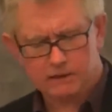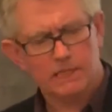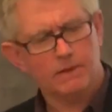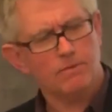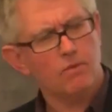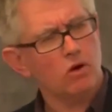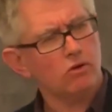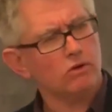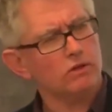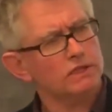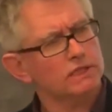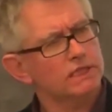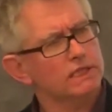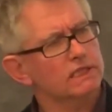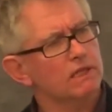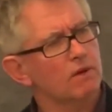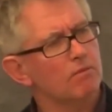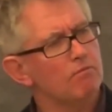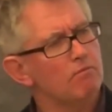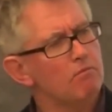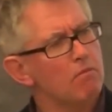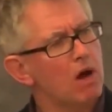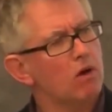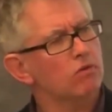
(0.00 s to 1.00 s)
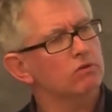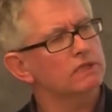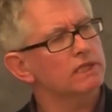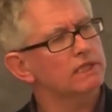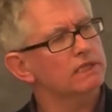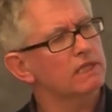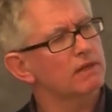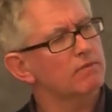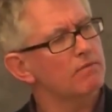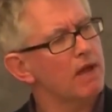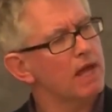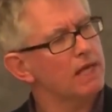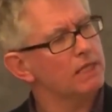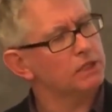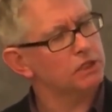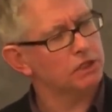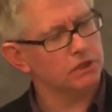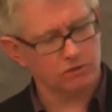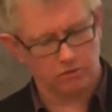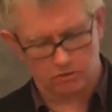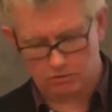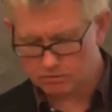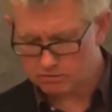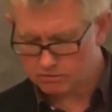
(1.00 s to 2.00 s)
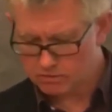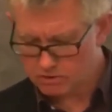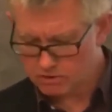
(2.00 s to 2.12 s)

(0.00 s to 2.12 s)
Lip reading: democracy is a multidimensional,